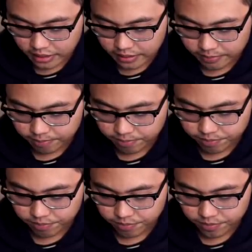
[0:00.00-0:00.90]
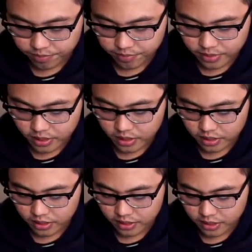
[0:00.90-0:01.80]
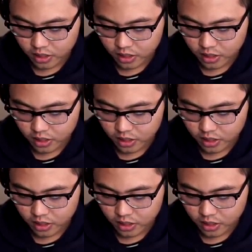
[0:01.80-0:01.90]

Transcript: [no speech]